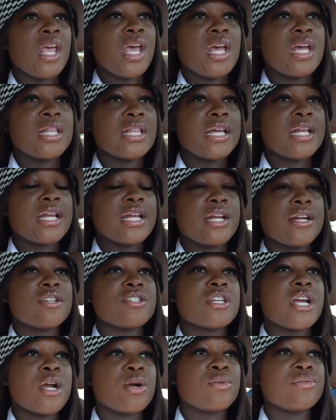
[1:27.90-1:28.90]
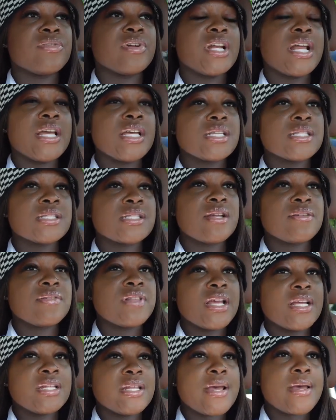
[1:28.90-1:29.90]
let it air dry overnight and stuff
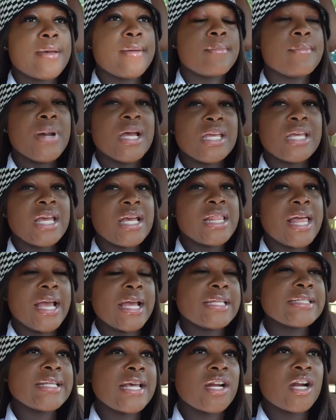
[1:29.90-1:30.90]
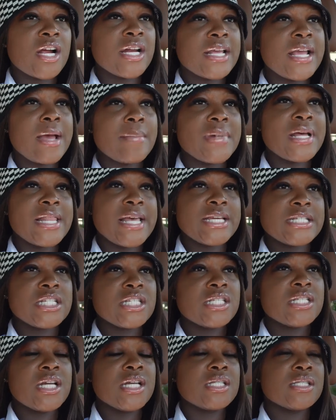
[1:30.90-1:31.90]
like that. But yeah, like I said, I already got my
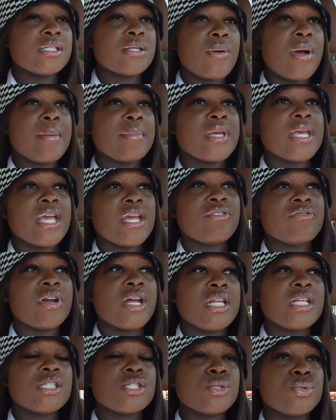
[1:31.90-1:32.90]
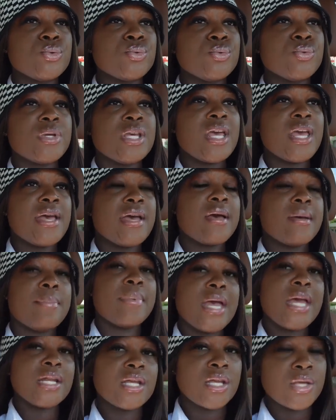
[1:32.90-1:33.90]
lashes done, so I'm getting ready to get a
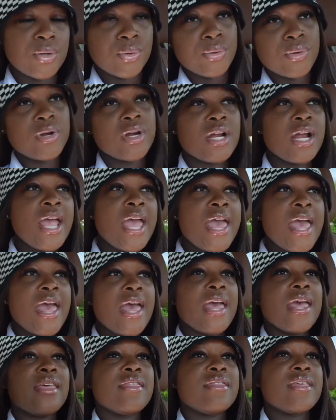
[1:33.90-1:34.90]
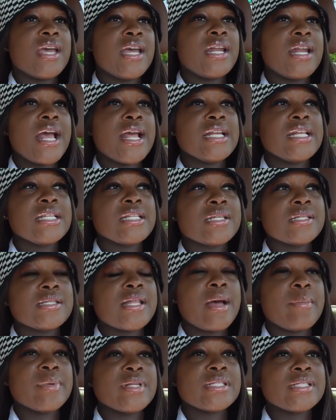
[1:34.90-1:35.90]
pedicure. And then I need to
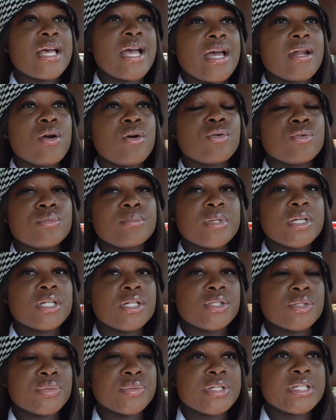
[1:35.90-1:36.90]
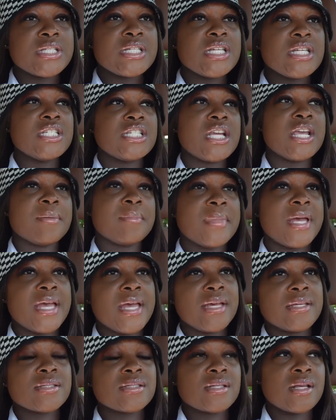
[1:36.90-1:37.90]
stop inside HomeGoods or TJ
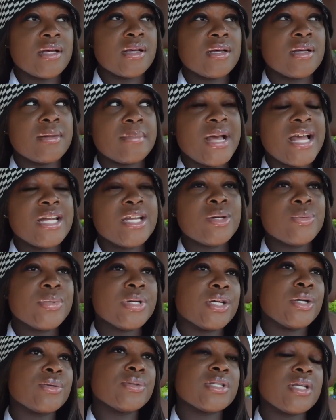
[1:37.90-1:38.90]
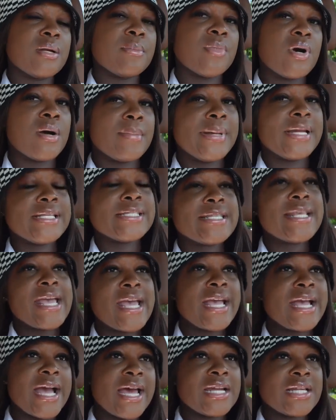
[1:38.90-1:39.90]
Maxx. I did want to go to the mall, but it's
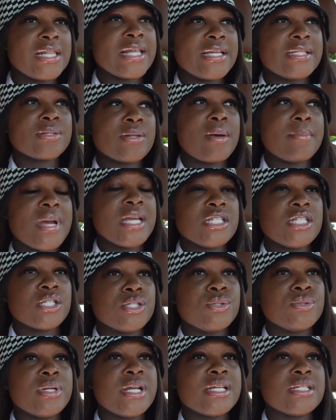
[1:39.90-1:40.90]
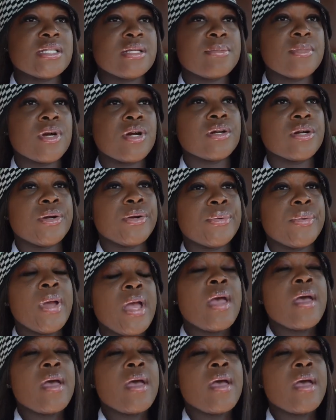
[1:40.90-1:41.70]
getting kind of late, so I might just do that tomorrow.